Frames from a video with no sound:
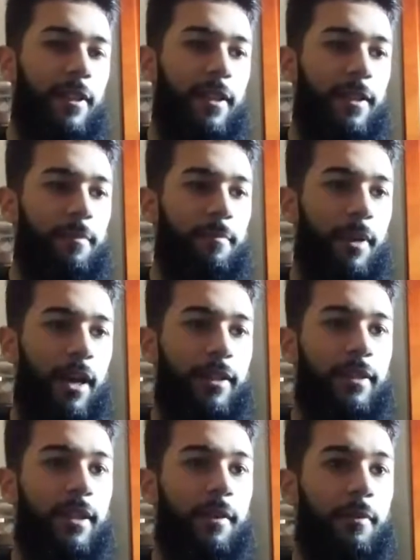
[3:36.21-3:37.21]
And I
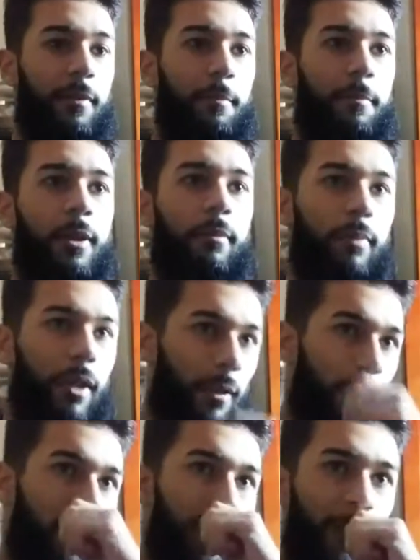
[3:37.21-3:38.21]
think
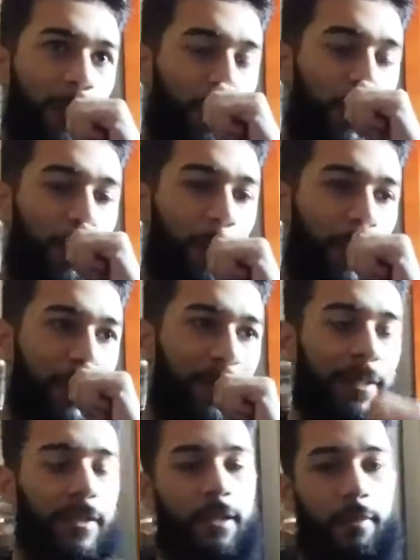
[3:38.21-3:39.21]
Blackwater will make it
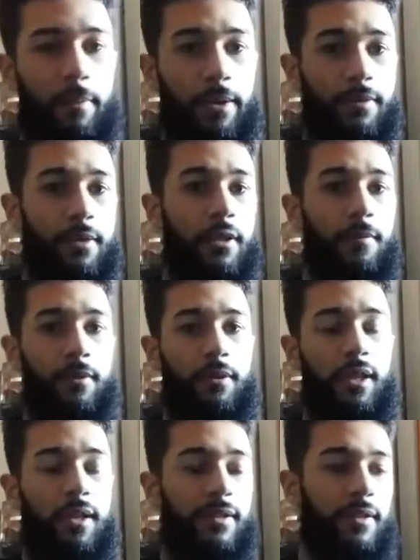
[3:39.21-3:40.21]
in the best of
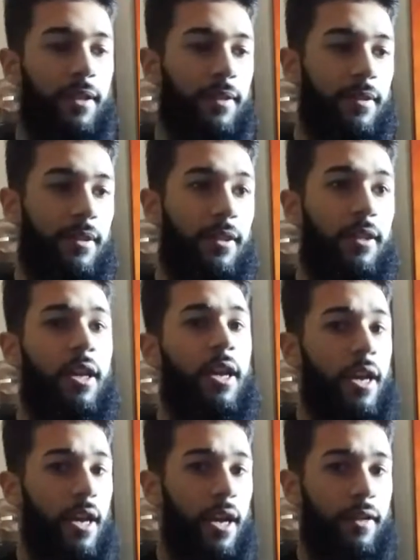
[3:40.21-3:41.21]
2019.
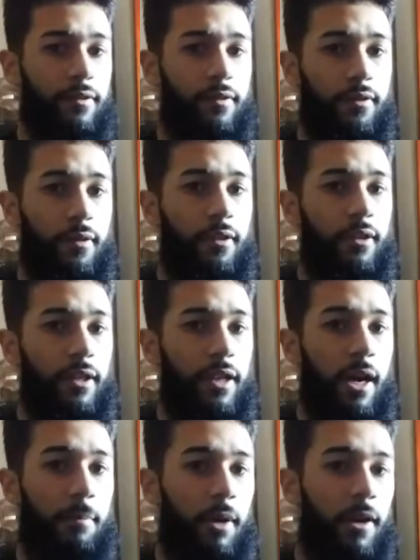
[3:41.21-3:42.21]
It certainly
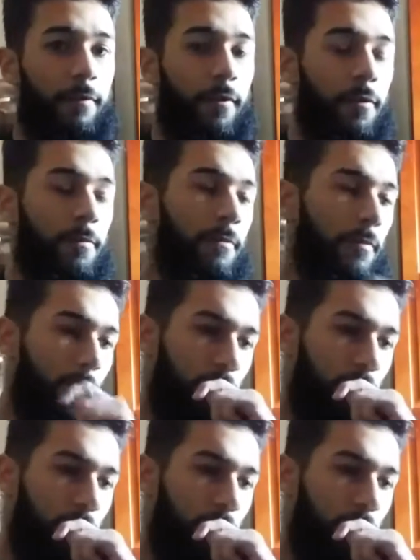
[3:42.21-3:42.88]
got my vote.